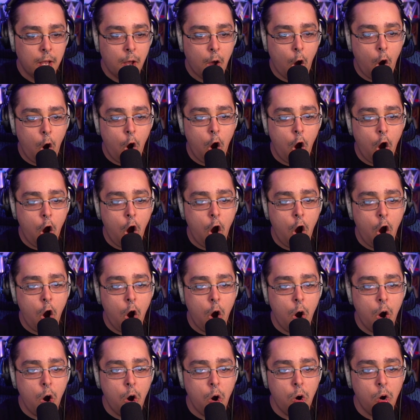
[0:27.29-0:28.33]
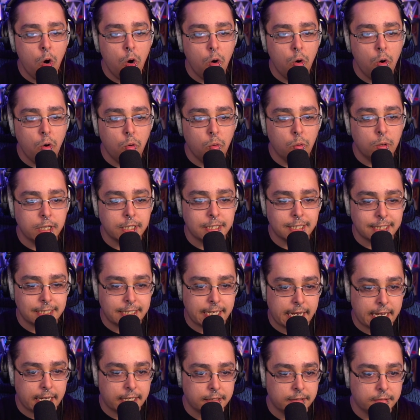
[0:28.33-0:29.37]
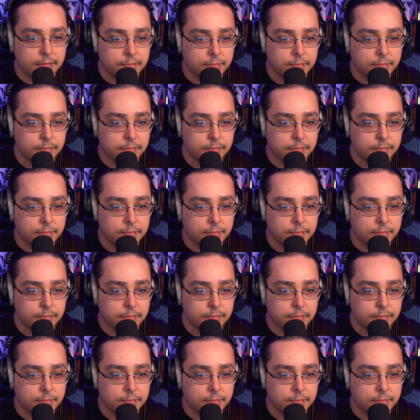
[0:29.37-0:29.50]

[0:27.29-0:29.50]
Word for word: Oh, Woods is dead.